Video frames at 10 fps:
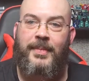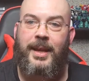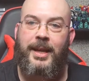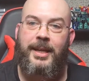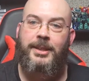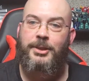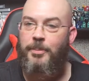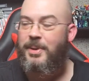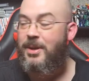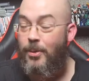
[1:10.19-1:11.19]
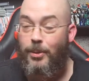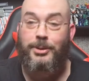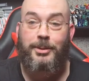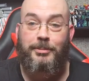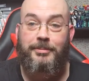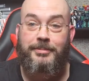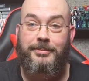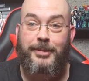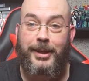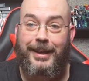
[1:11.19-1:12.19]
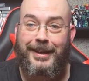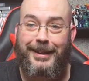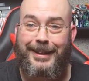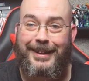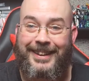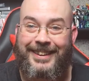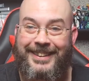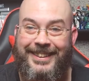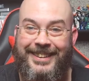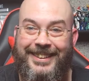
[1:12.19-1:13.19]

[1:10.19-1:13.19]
and it should be awesome with any luck.